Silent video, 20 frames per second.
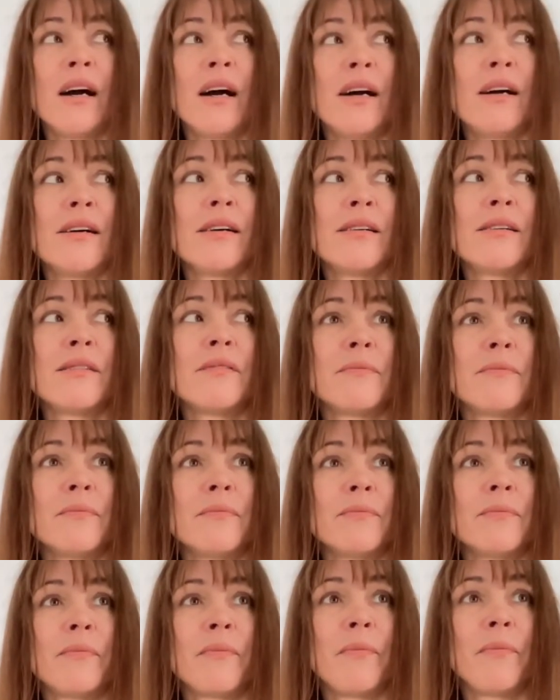Um,
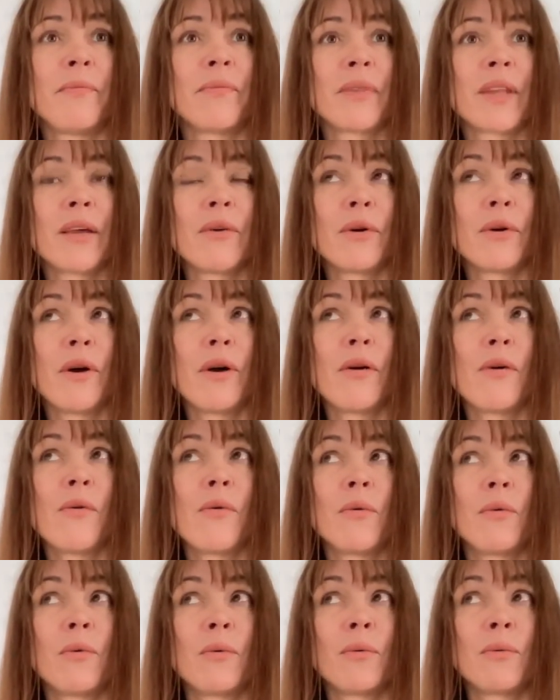uh,
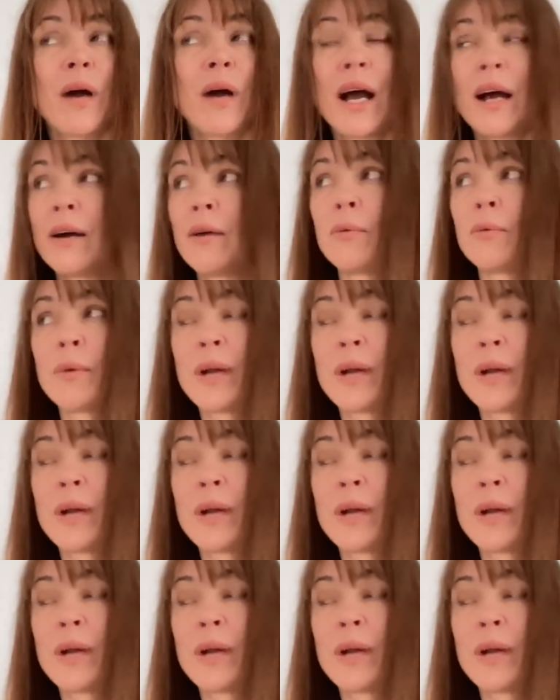uh,